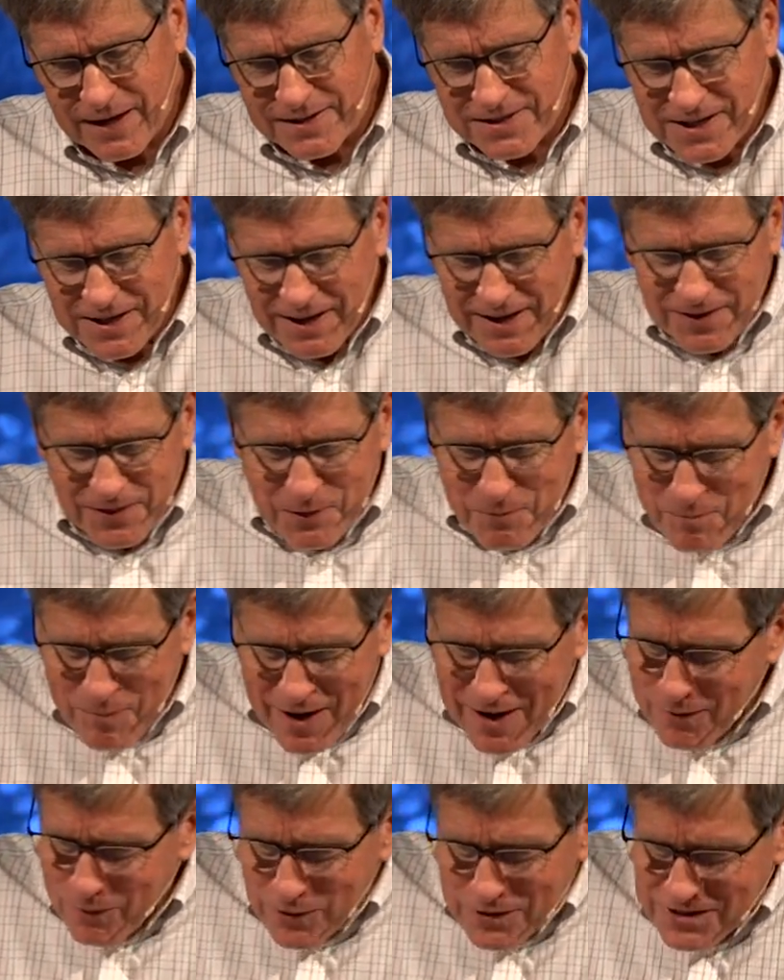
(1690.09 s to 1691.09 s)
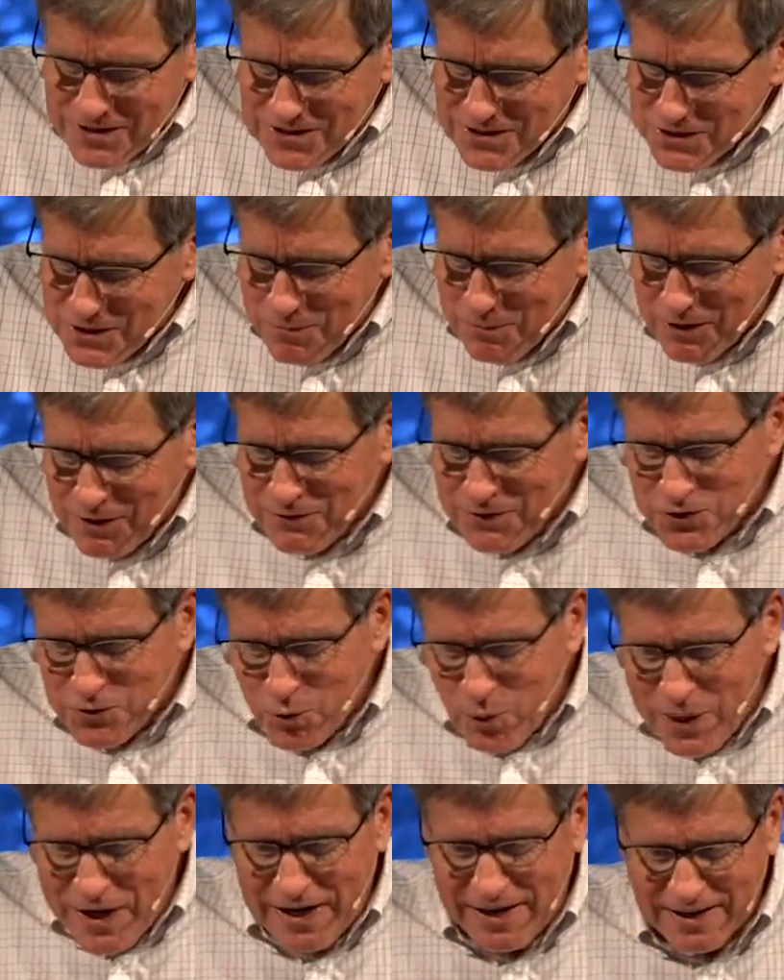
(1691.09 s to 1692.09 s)
See, the bed was a symbol of
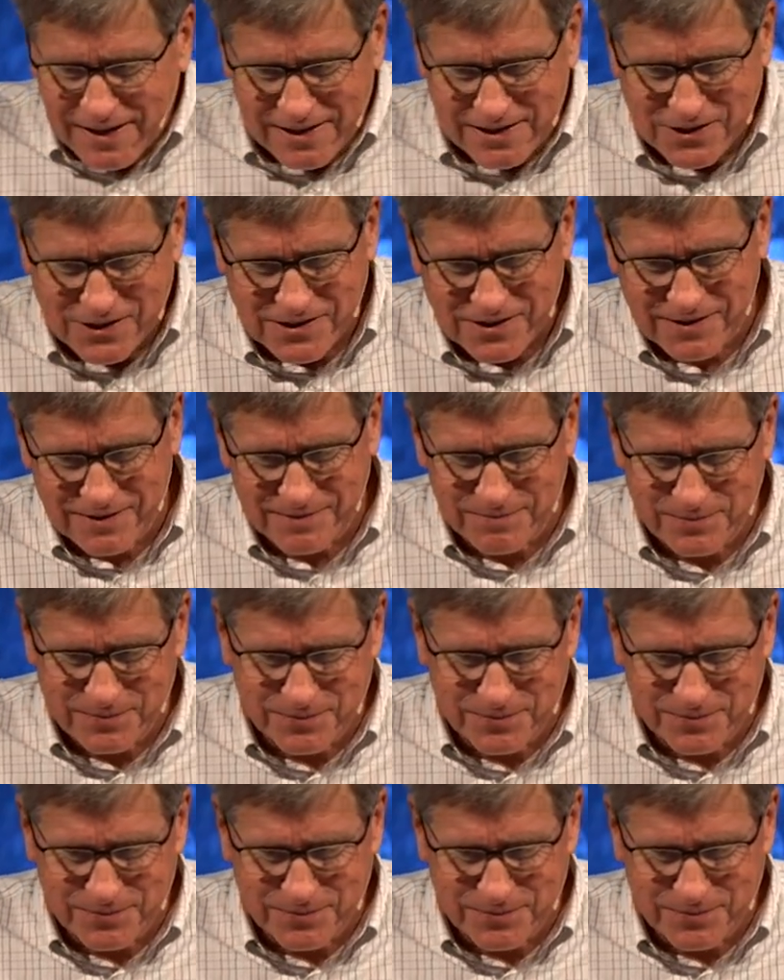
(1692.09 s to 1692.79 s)
his weakness.